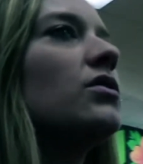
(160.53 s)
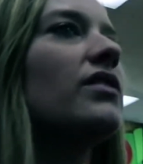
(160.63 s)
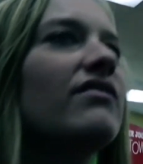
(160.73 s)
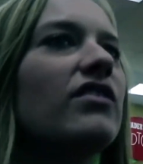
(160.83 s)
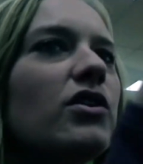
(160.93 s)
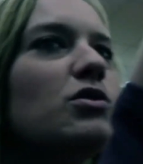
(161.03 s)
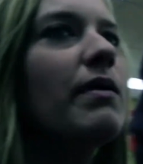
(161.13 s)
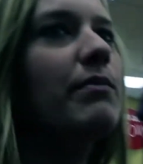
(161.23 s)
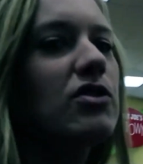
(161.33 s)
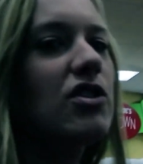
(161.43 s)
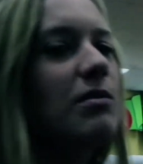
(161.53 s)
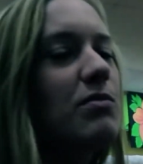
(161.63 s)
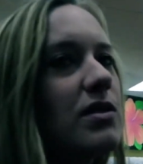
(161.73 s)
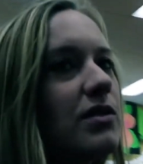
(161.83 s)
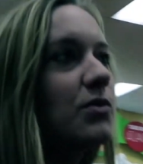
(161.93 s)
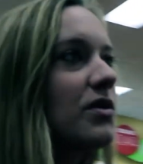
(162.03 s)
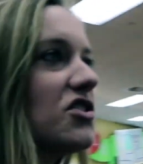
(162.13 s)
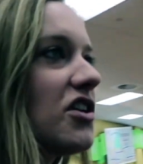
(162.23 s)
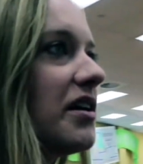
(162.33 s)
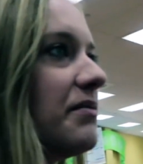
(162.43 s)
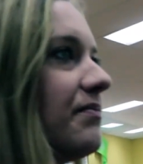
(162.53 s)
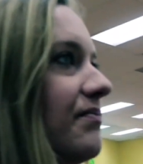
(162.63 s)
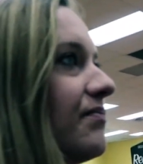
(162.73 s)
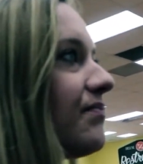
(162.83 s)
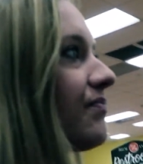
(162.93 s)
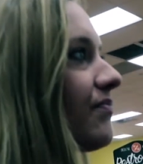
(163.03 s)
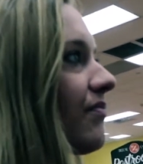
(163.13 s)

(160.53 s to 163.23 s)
They have ghost pepper chips. One time. Right.